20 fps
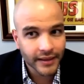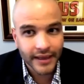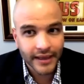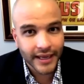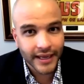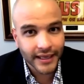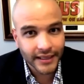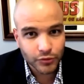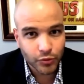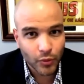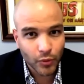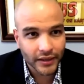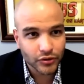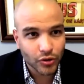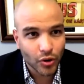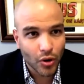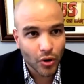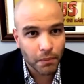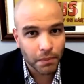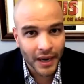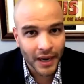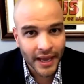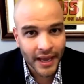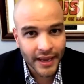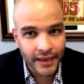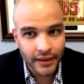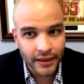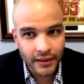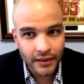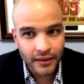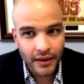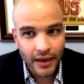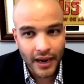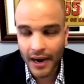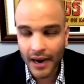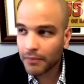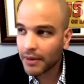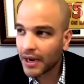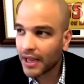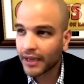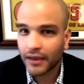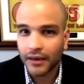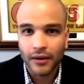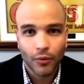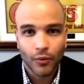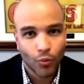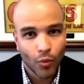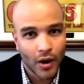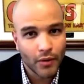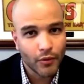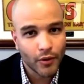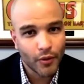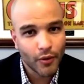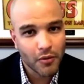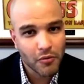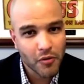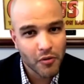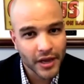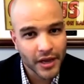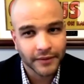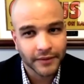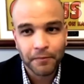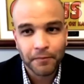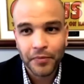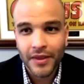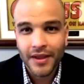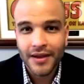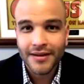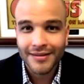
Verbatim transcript: and the kids wanted to go play, and I'm like, wait, wait, wait, wait.